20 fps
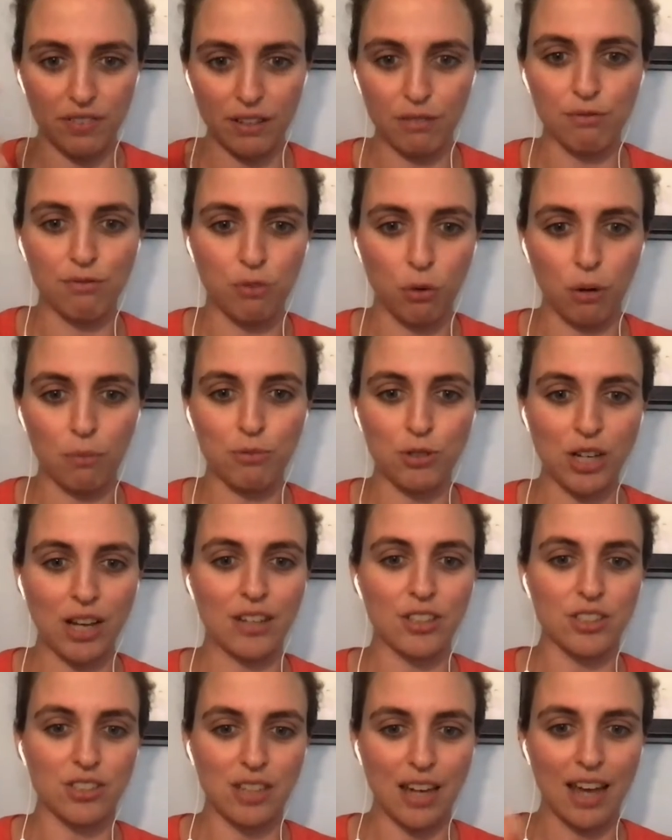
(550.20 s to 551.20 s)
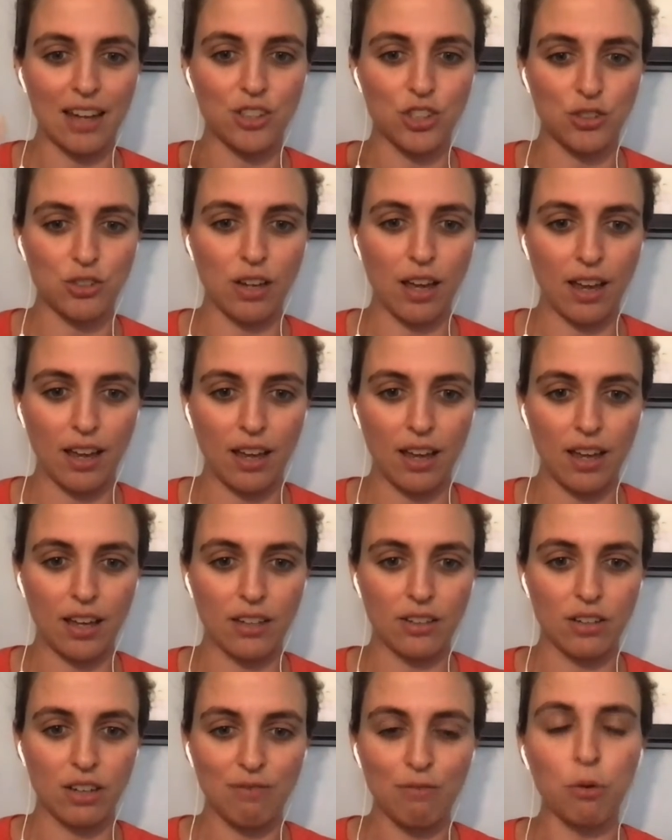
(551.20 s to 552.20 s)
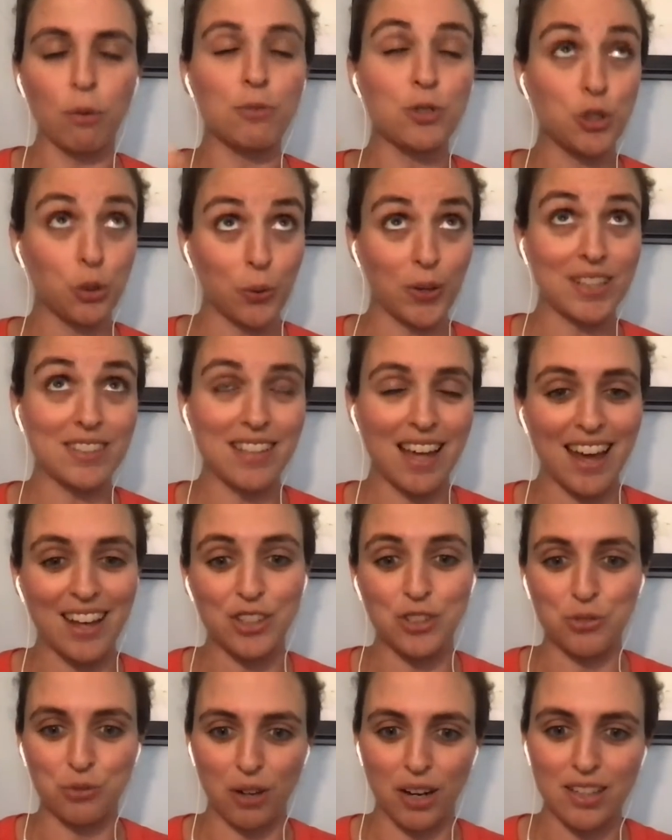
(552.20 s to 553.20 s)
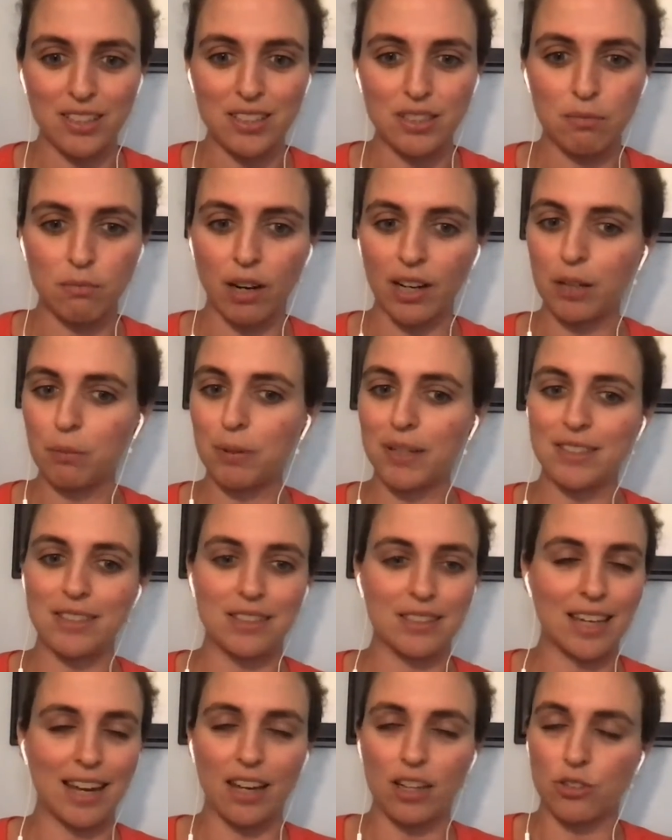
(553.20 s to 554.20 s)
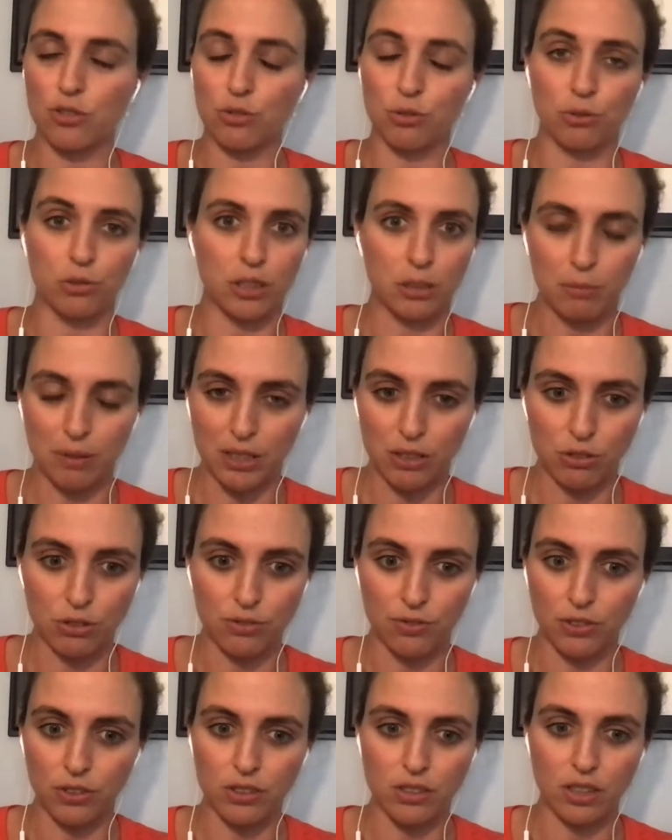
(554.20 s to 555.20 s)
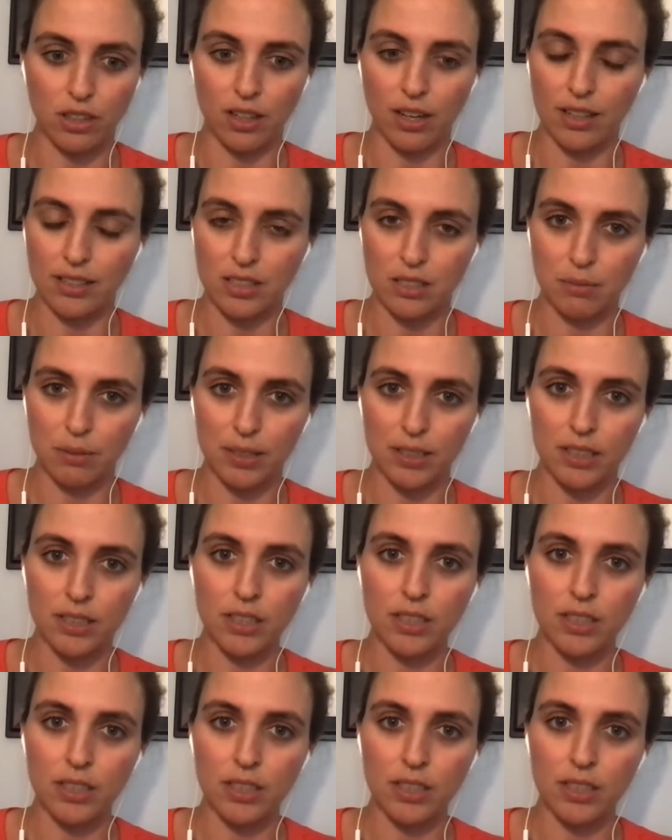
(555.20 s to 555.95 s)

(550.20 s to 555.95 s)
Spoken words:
of informed trust and informed choice and trust, marketplaces can't truly be useful to the customer.